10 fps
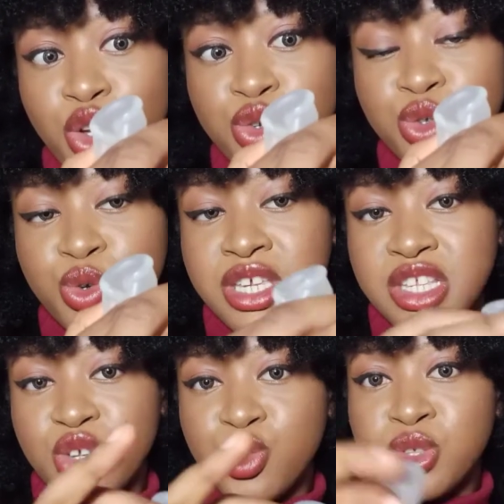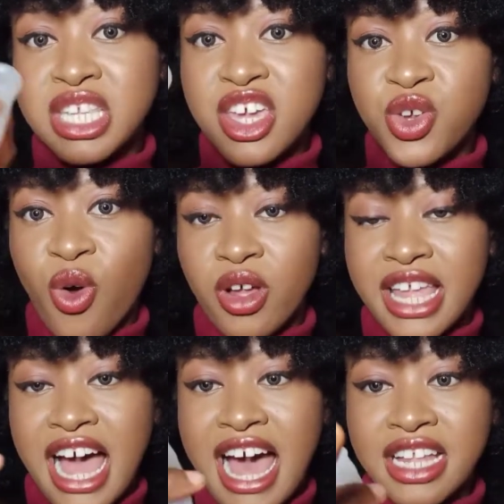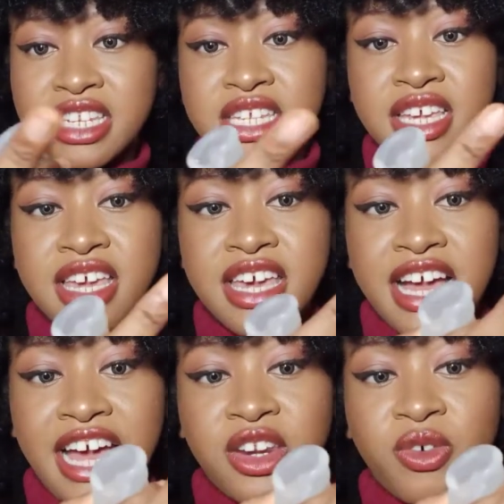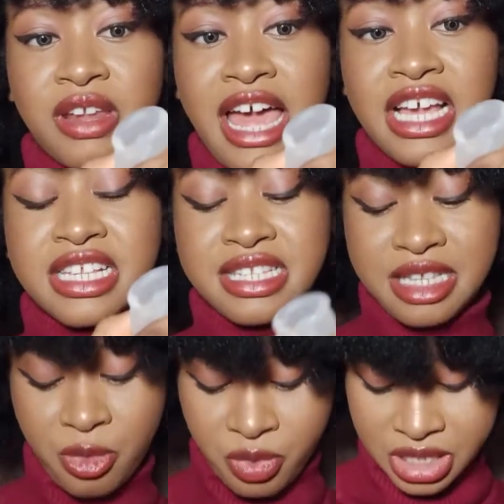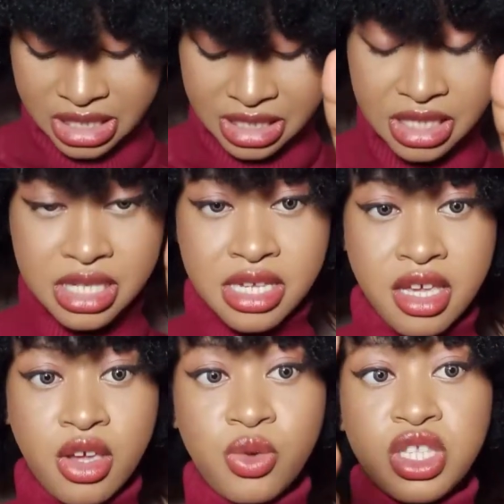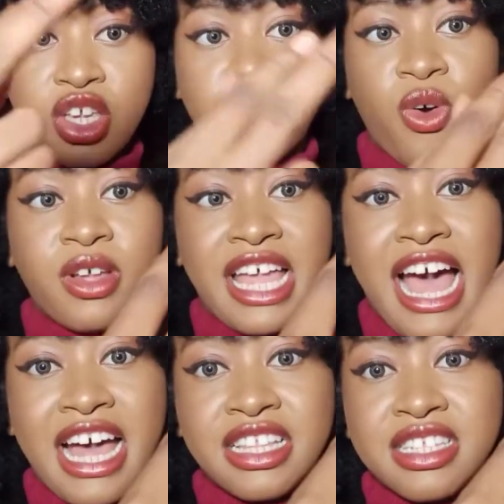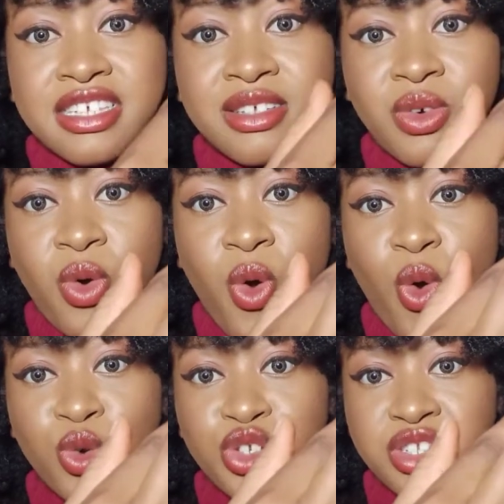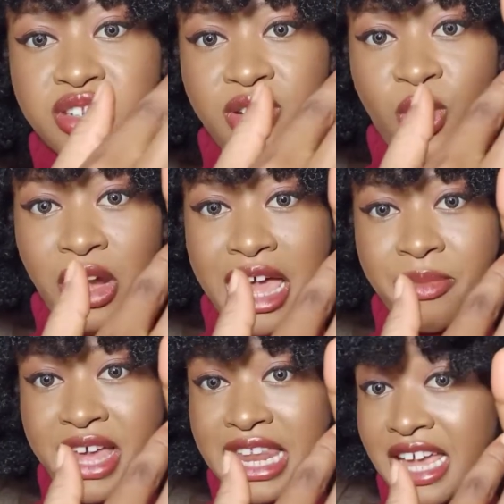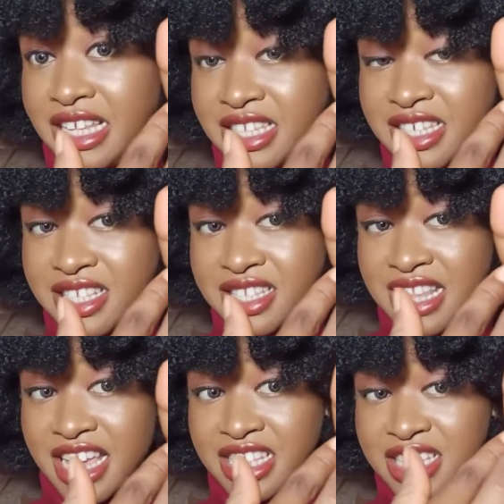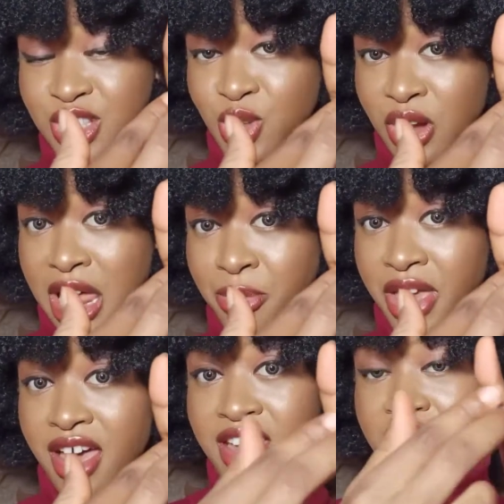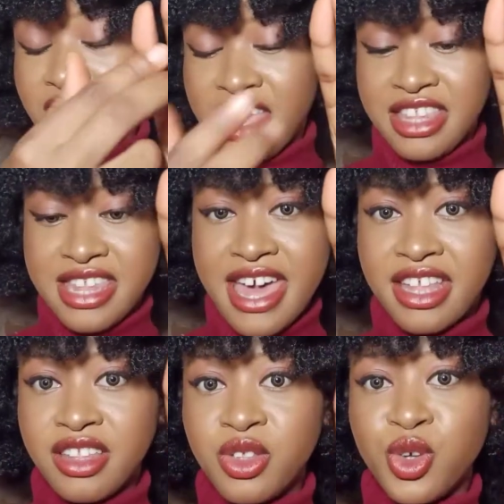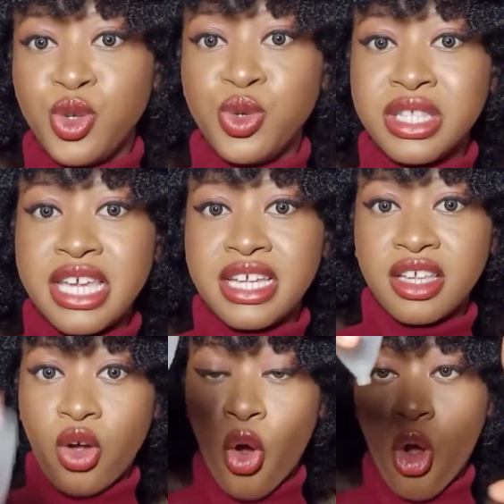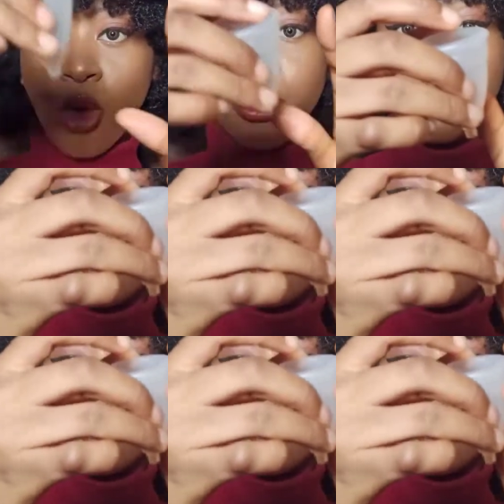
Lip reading: you do is you take your other hand, kind of like separate it. You take your other hand, hold your labia like this is your labia. Then you take the cup,